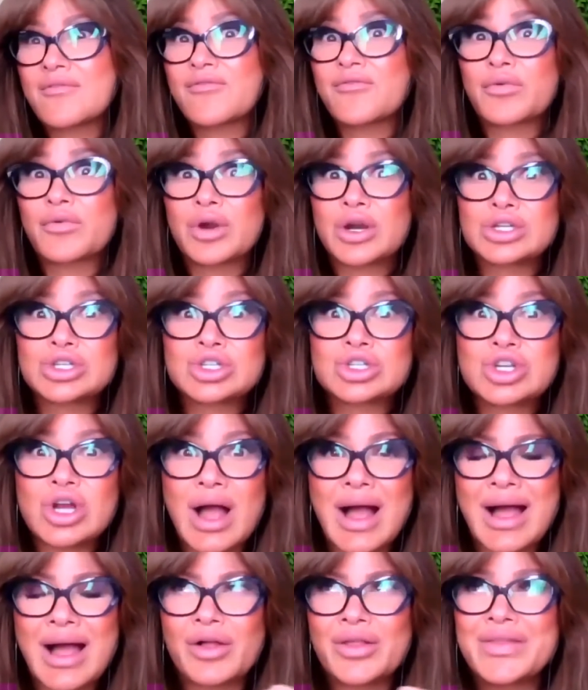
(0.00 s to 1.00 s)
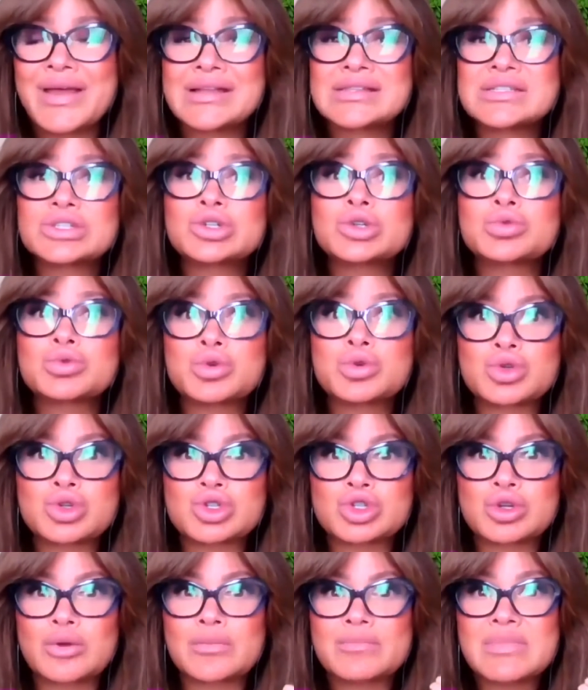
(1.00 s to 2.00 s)
For a child, that's
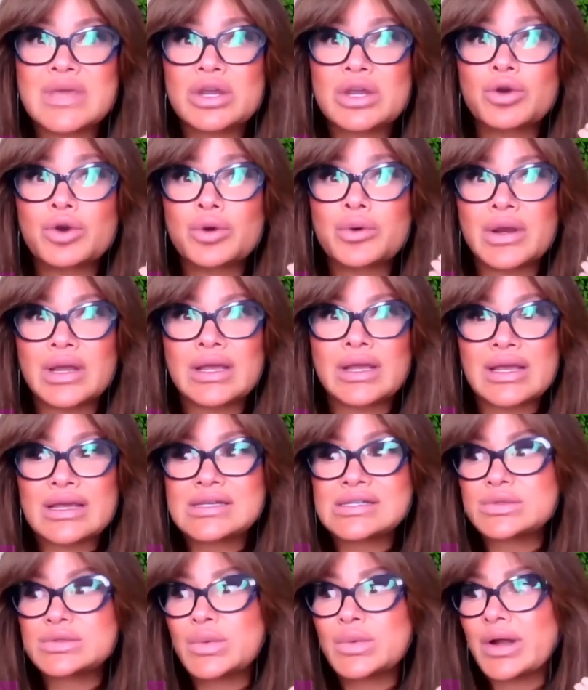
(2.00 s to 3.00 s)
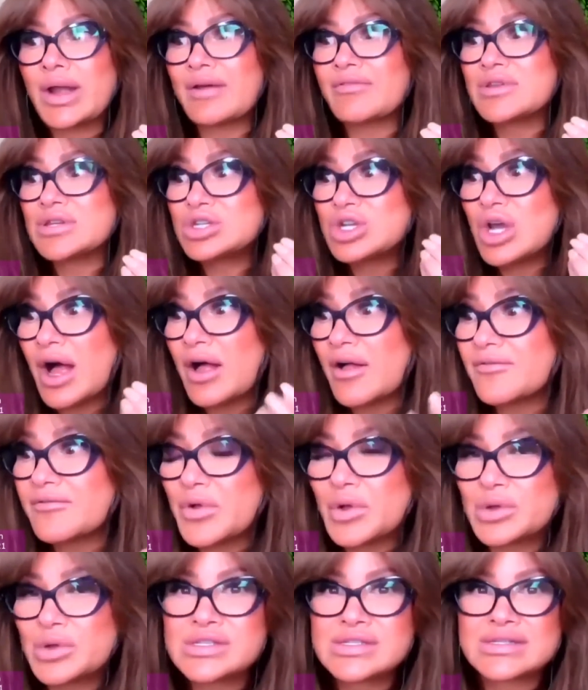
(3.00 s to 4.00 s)
crucial. Mirroring is when a child
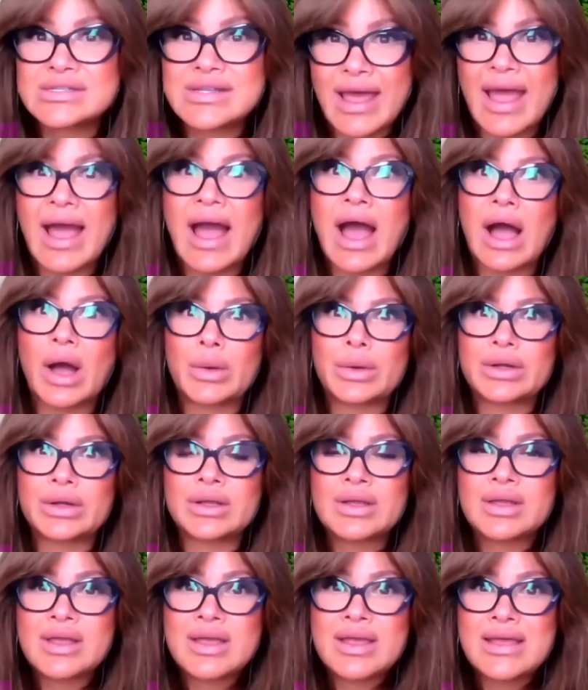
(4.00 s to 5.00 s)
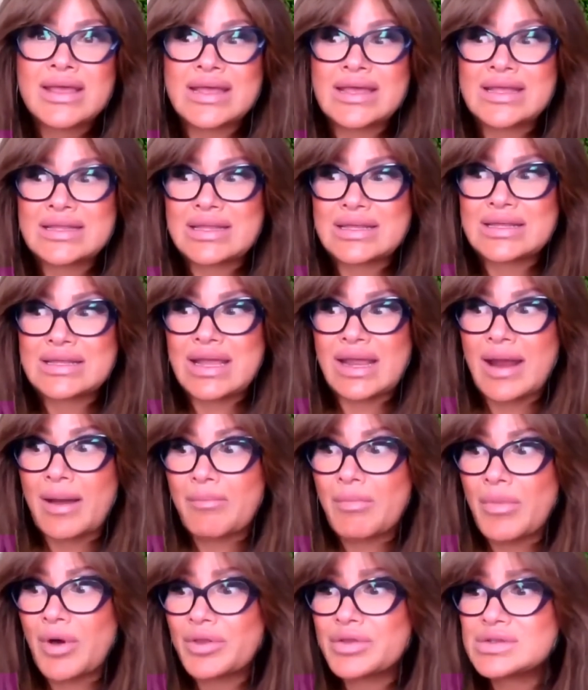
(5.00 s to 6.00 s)
falls down and, and a
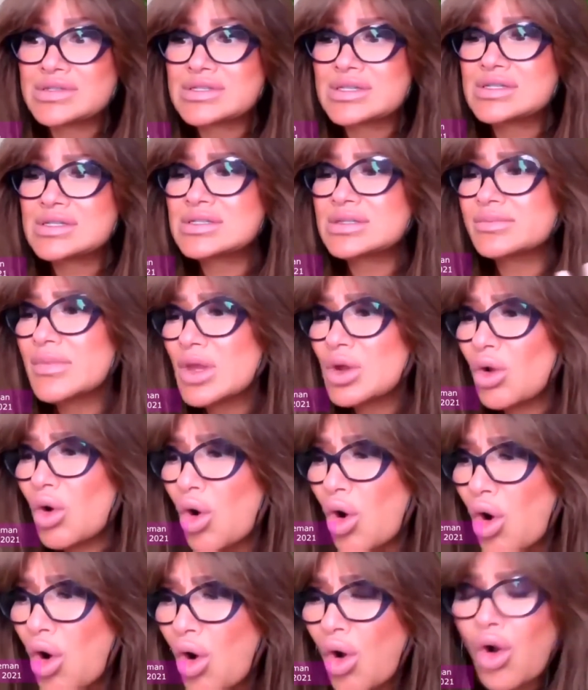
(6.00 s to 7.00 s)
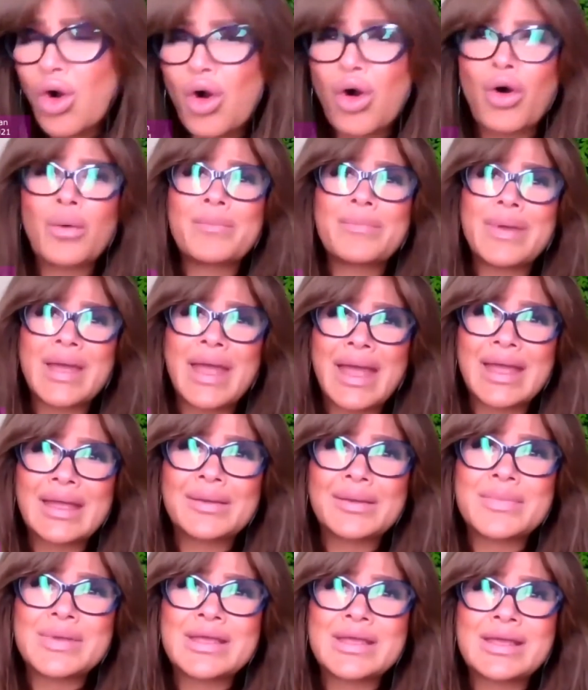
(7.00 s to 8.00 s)
mother says, Oh,
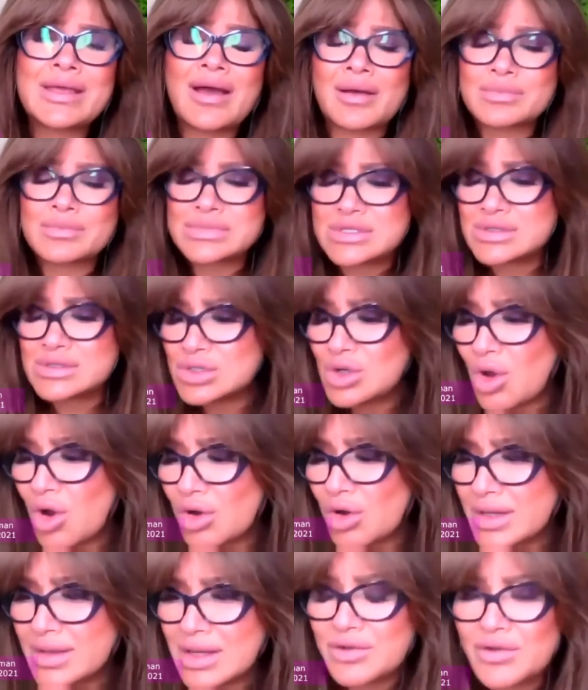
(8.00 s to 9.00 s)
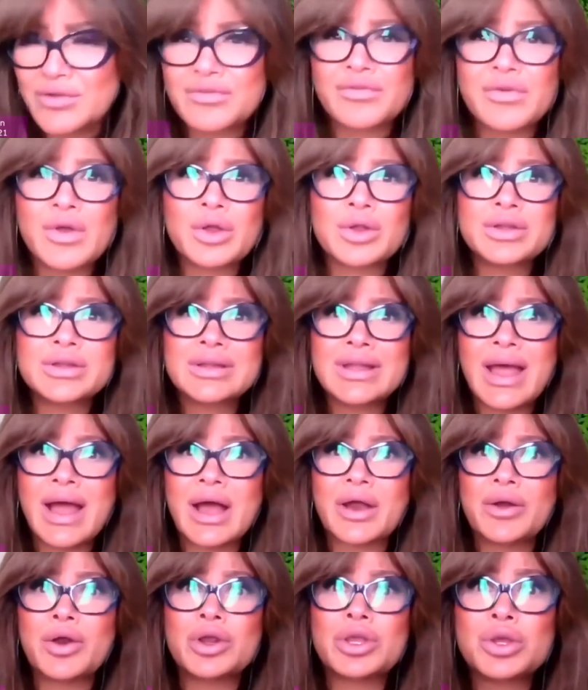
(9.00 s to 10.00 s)
baby, I'm sorry that you fell
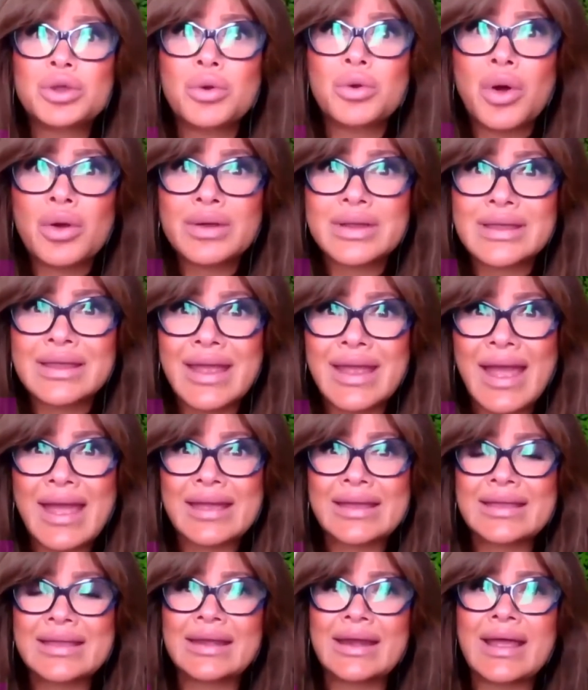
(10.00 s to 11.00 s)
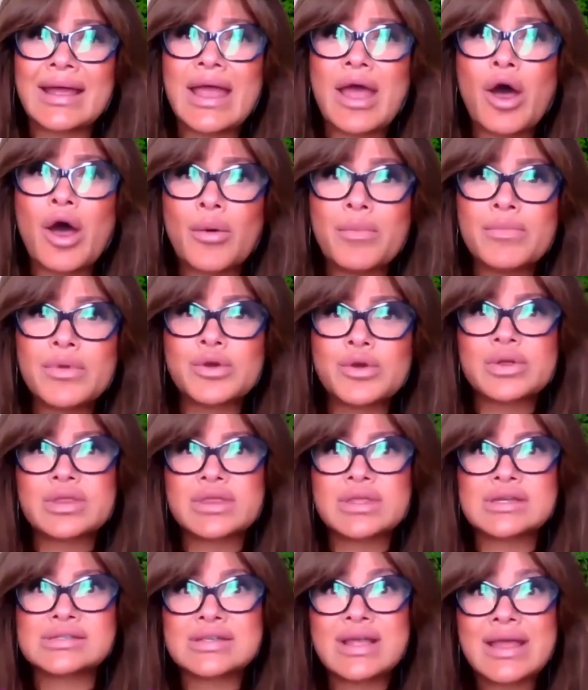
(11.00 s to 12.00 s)
down. Are you okay? Can I help you with
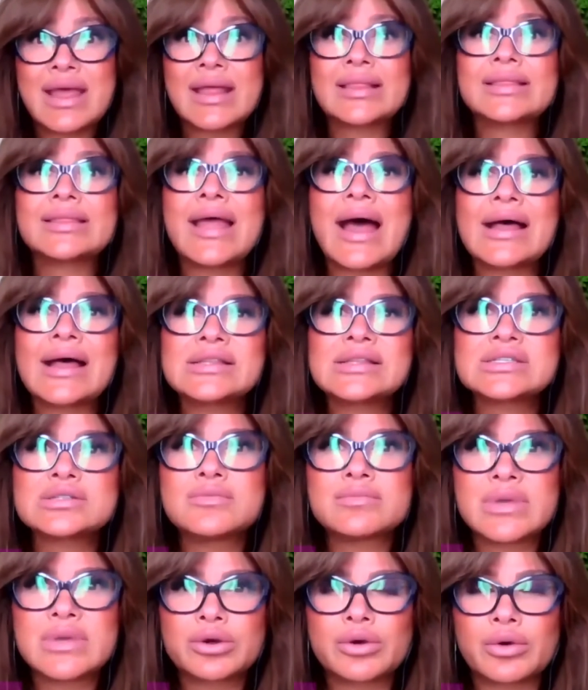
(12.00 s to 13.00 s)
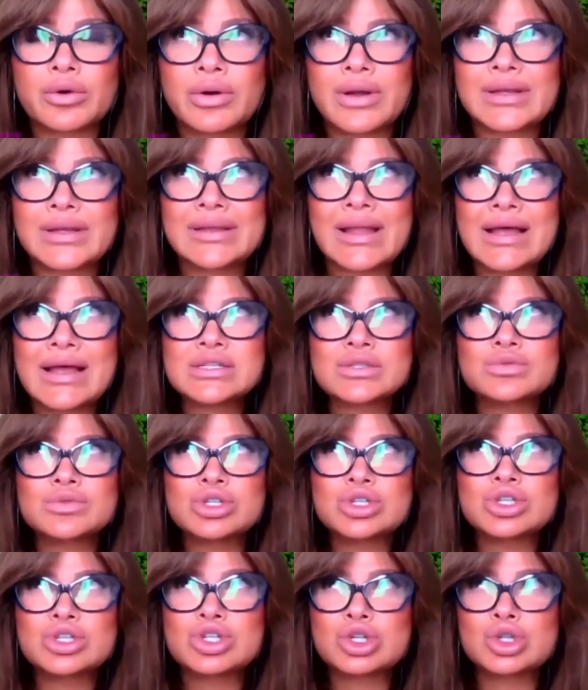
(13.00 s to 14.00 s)
this? That's mirroring. That's
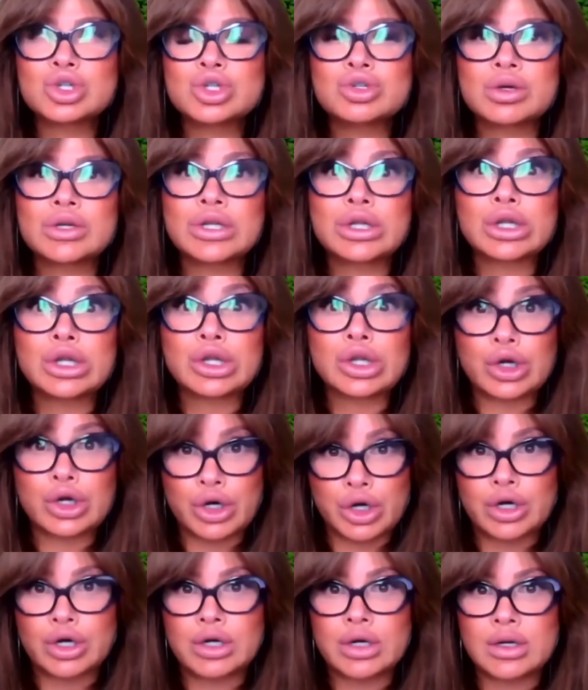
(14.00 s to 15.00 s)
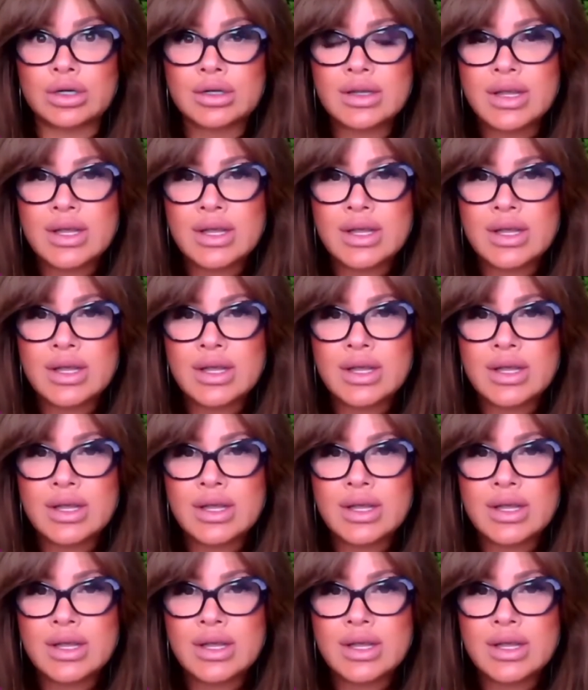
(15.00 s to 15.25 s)
when children learn